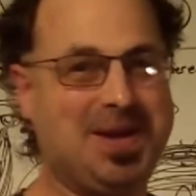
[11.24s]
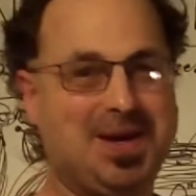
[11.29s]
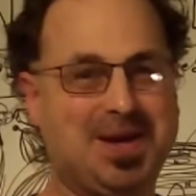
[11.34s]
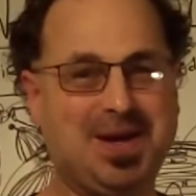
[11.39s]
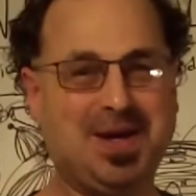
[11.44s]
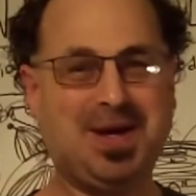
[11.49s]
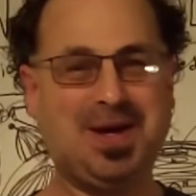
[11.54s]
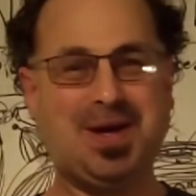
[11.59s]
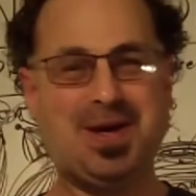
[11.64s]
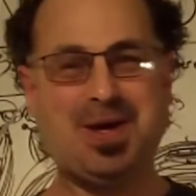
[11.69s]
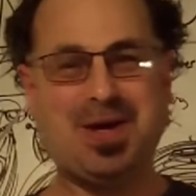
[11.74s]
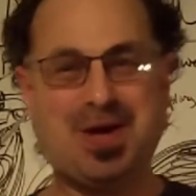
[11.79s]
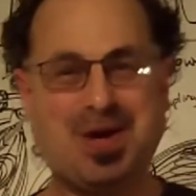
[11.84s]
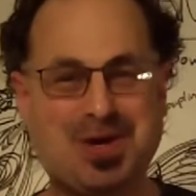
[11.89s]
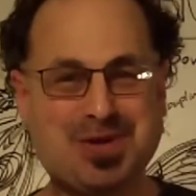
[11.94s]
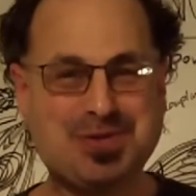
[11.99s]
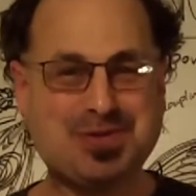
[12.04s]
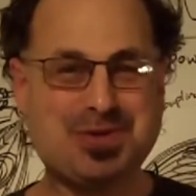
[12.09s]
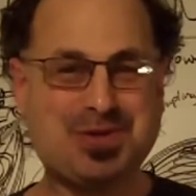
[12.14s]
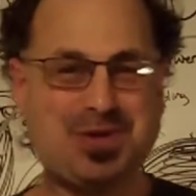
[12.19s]
Hey,
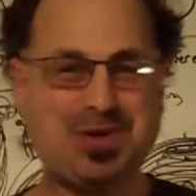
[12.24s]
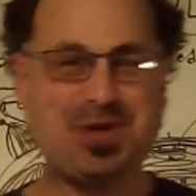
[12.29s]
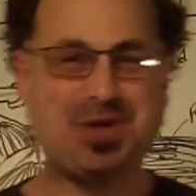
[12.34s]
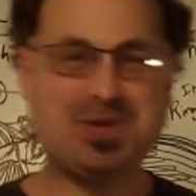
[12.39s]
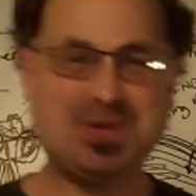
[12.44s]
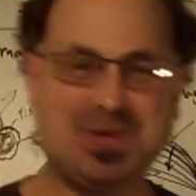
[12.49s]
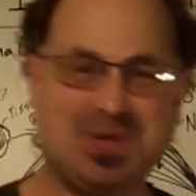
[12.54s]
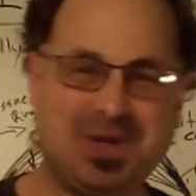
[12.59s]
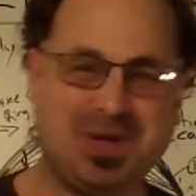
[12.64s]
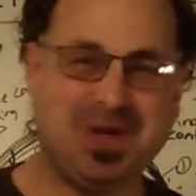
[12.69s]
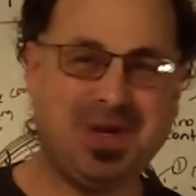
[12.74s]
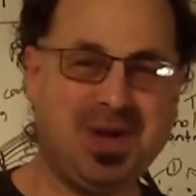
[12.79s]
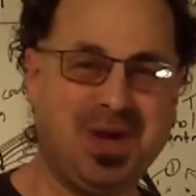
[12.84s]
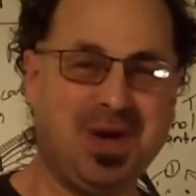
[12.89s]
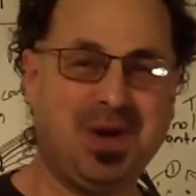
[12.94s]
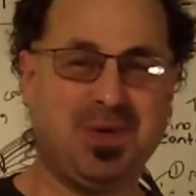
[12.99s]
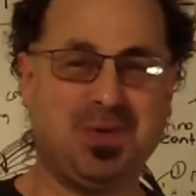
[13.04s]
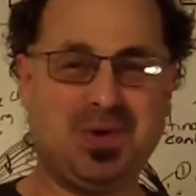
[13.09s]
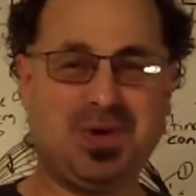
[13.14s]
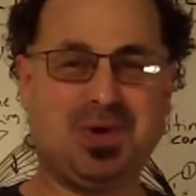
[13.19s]
how's it going?
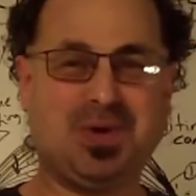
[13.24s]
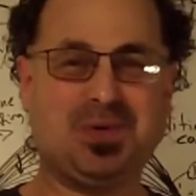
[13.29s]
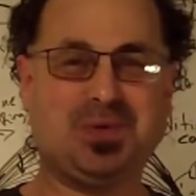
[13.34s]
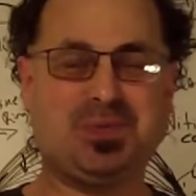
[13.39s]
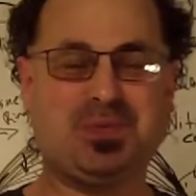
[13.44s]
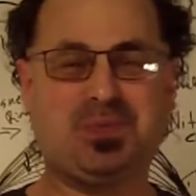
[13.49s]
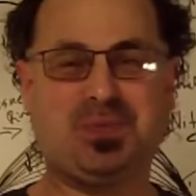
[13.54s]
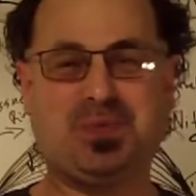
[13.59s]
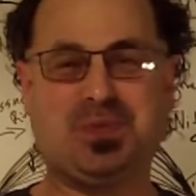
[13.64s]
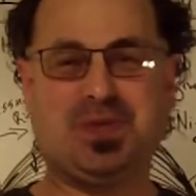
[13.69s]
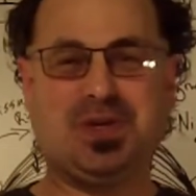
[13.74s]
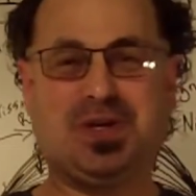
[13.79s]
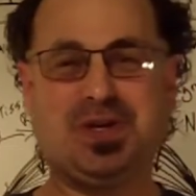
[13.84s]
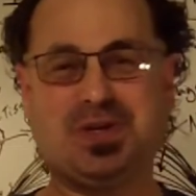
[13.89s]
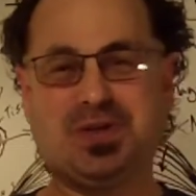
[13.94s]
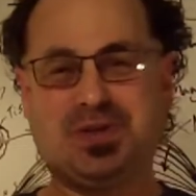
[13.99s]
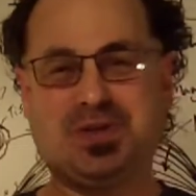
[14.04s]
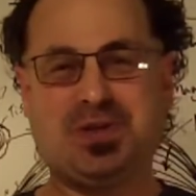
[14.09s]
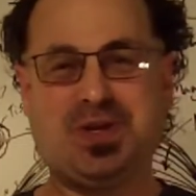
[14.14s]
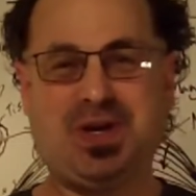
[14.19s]
Well,
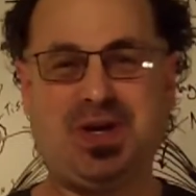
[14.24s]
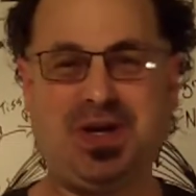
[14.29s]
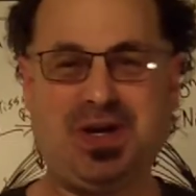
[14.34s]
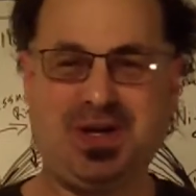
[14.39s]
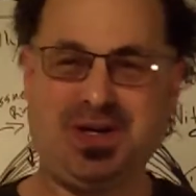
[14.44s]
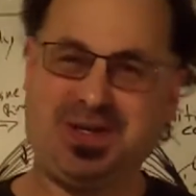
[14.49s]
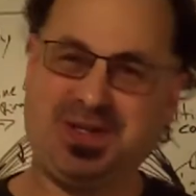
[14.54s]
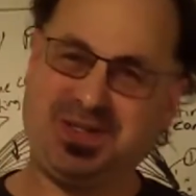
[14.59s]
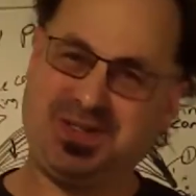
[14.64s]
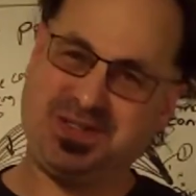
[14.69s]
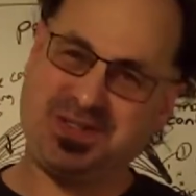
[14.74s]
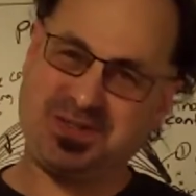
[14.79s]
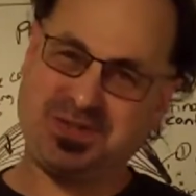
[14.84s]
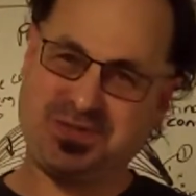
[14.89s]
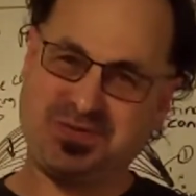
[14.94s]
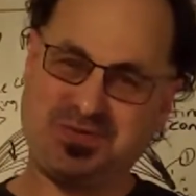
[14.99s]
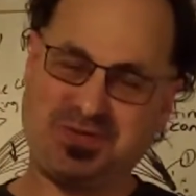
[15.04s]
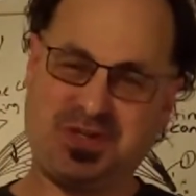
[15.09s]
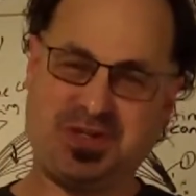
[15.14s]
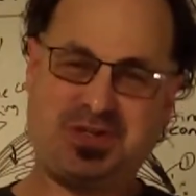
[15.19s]
another day,
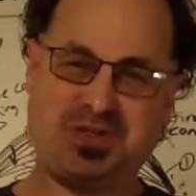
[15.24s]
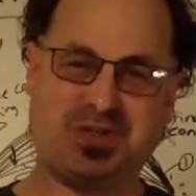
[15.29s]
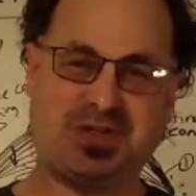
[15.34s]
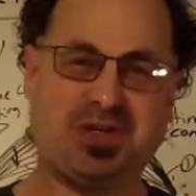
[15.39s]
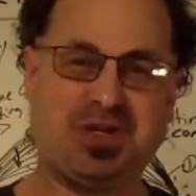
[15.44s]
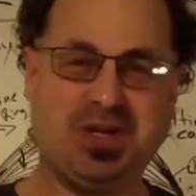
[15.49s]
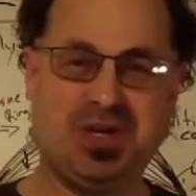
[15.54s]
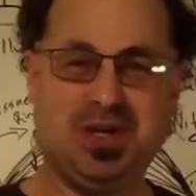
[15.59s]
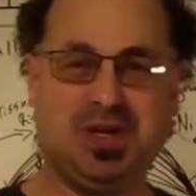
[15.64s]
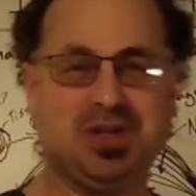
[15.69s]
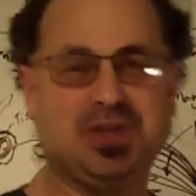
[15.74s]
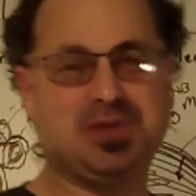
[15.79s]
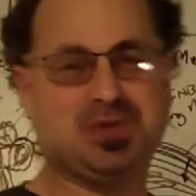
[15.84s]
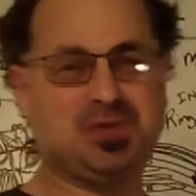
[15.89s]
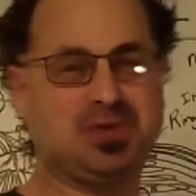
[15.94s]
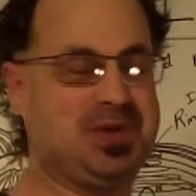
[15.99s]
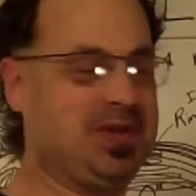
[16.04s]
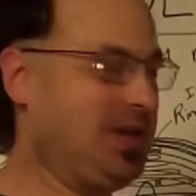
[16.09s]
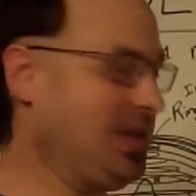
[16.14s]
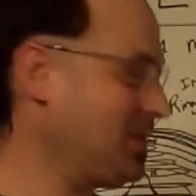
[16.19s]
another invention. This
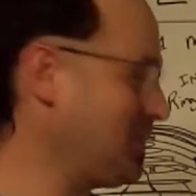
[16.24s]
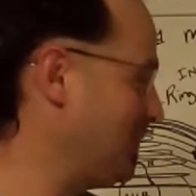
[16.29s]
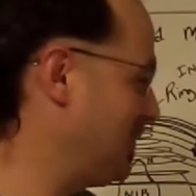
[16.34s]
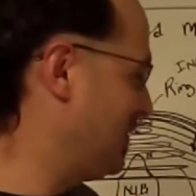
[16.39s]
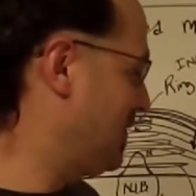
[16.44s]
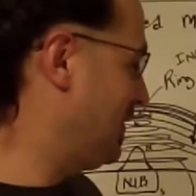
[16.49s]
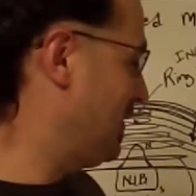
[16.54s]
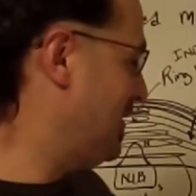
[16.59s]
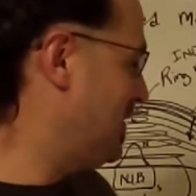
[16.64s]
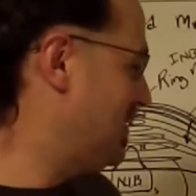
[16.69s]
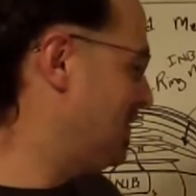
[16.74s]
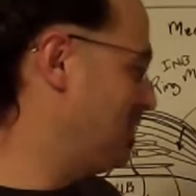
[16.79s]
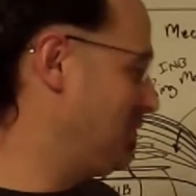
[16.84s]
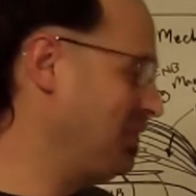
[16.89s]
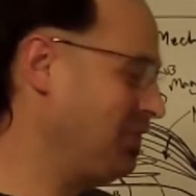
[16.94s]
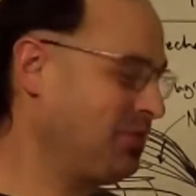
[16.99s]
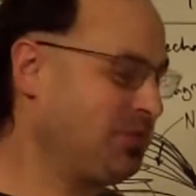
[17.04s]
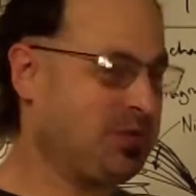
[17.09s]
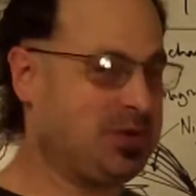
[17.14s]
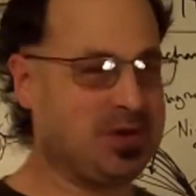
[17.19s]
one, as it was listed
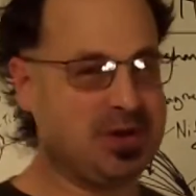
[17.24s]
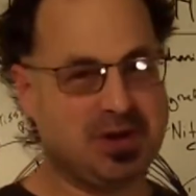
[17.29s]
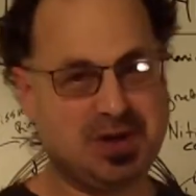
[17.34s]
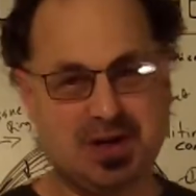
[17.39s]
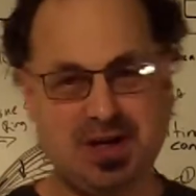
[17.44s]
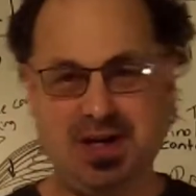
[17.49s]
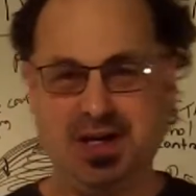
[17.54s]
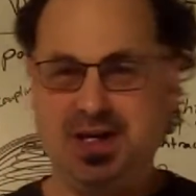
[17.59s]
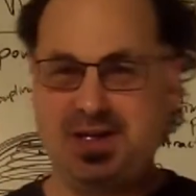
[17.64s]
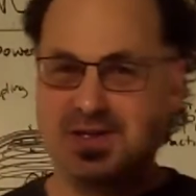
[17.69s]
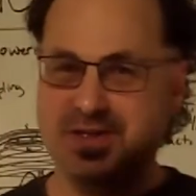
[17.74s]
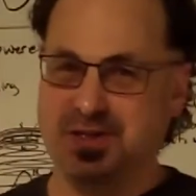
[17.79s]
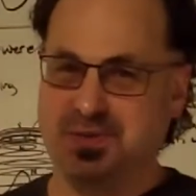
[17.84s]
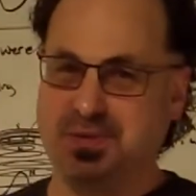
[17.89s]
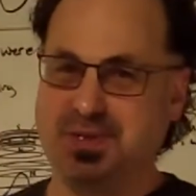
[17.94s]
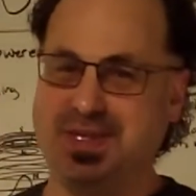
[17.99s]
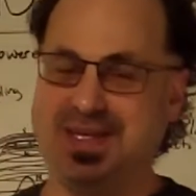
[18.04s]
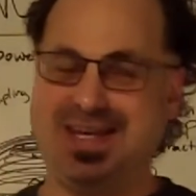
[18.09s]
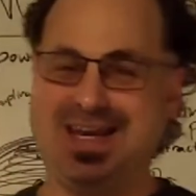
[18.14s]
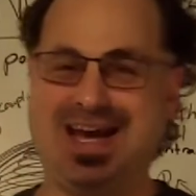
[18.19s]
before, is going
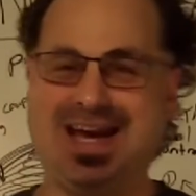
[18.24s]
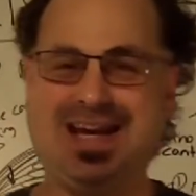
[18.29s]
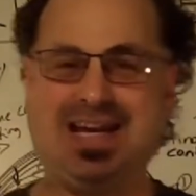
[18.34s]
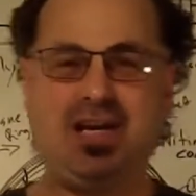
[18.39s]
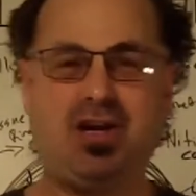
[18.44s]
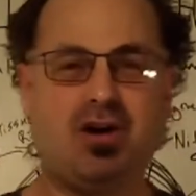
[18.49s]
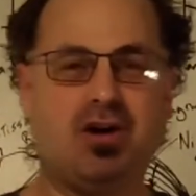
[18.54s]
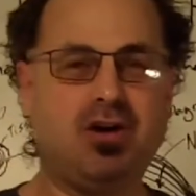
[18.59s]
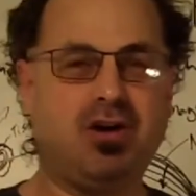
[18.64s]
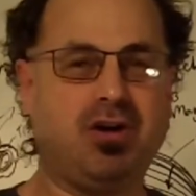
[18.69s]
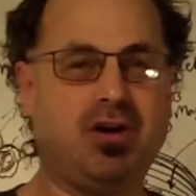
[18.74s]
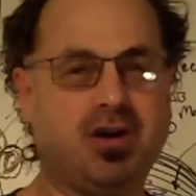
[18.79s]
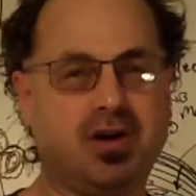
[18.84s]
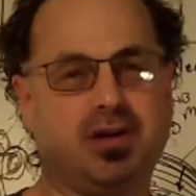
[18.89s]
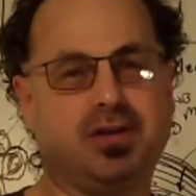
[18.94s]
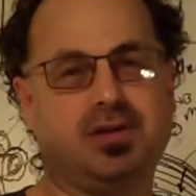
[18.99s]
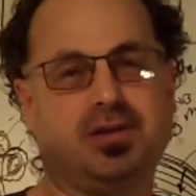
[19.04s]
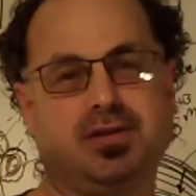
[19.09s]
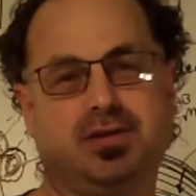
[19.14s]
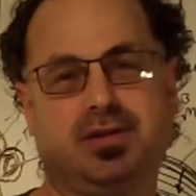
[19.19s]
to be the Nitinol
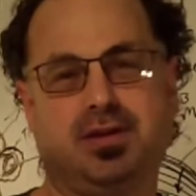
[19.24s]
heart.